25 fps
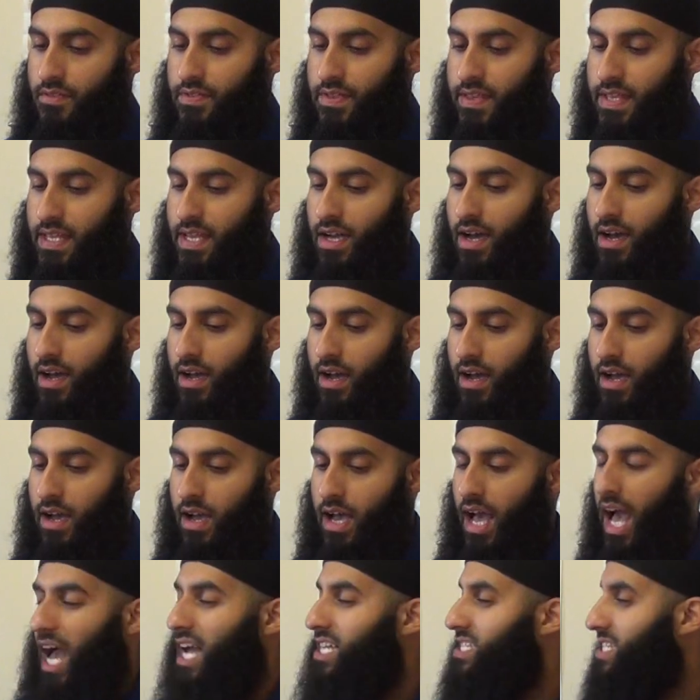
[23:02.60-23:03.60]
the
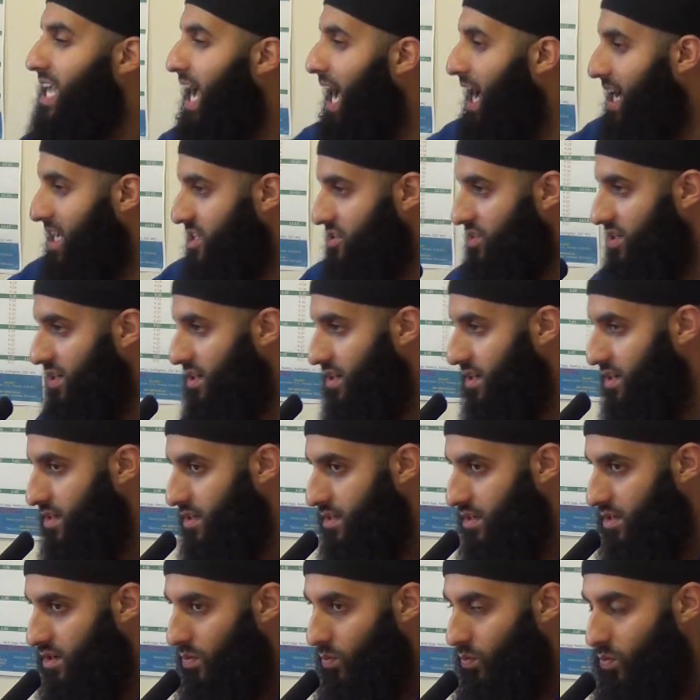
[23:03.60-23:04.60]
uh, Asha'ira,
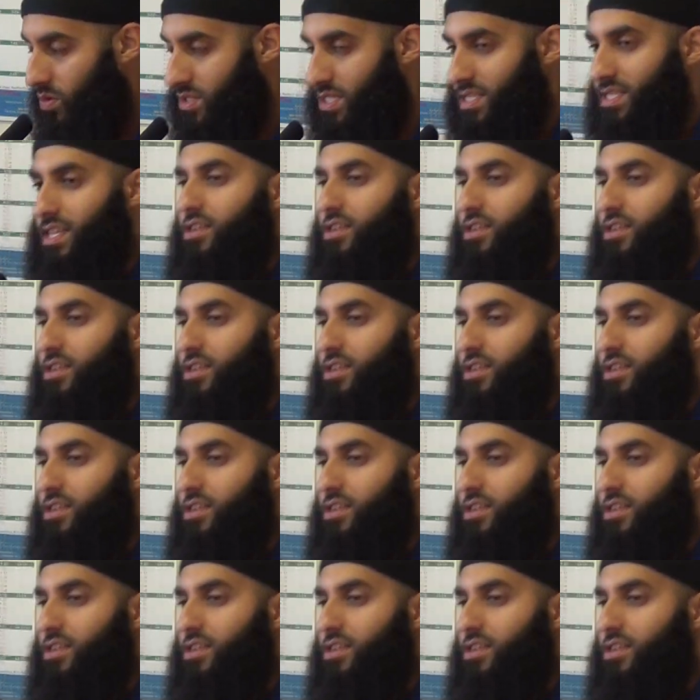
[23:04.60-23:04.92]
which